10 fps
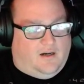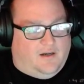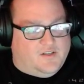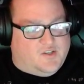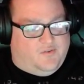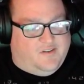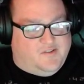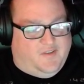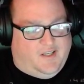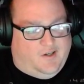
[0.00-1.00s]
So
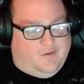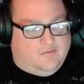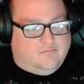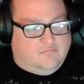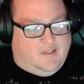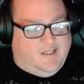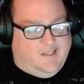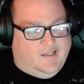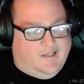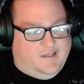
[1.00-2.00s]
this video
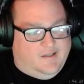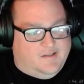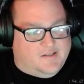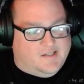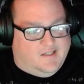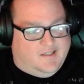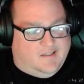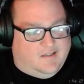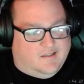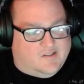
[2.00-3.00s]
is
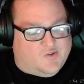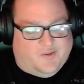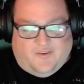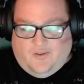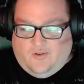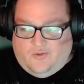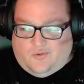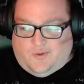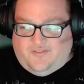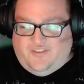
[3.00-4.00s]
sort of a little
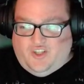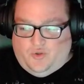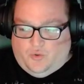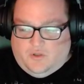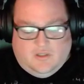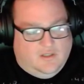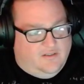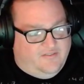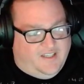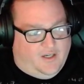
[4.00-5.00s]
review
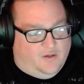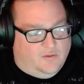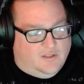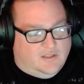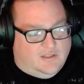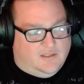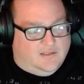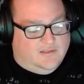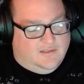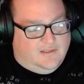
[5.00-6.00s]
video
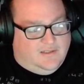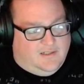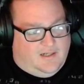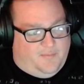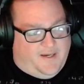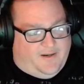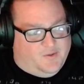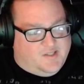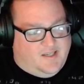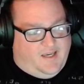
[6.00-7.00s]

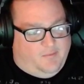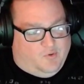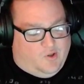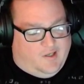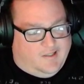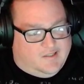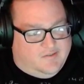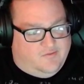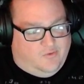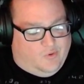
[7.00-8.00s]
about a product
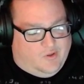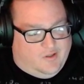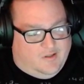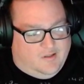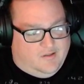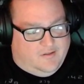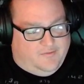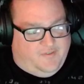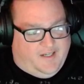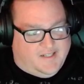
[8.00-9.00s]
for
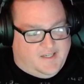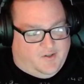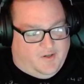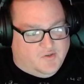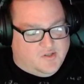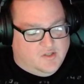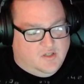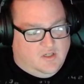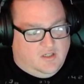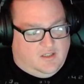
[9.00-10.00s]
Fantasy Grounds.
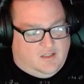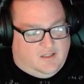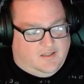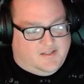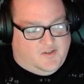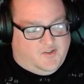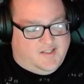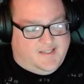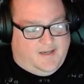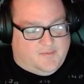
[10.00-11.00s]
It's on the
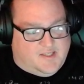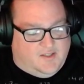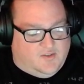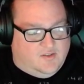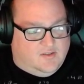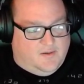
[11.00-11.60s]
DM's Guild.